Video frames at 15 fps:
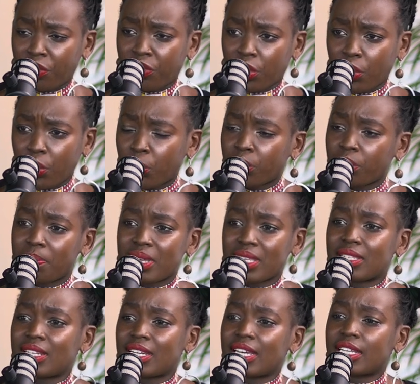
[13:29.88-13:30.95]
of your own
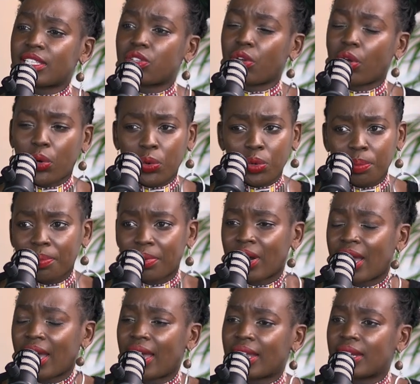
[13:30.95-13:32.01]
business, your own
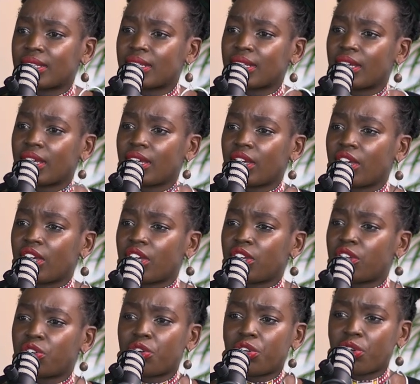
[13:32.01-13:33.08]
brand,
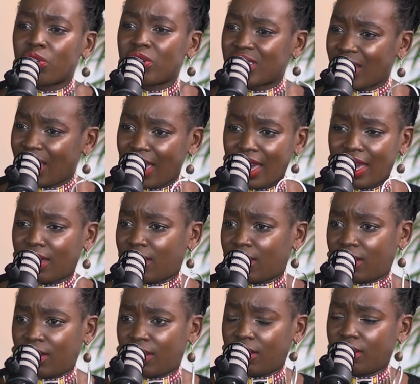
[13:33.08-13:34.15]
you know, your
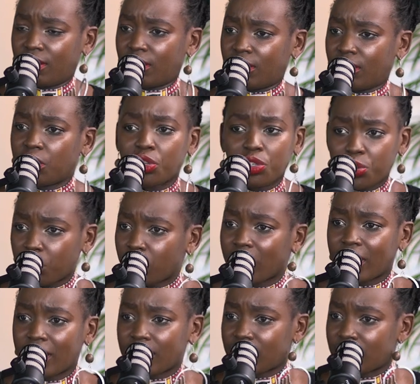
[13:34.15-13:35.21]
day, your
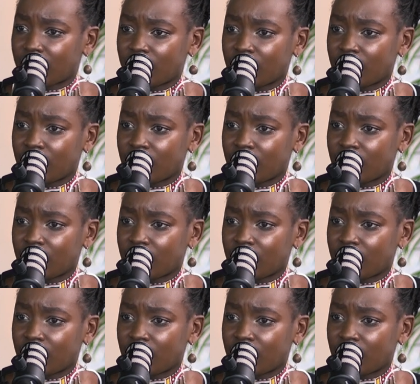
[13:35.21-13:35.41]
tours.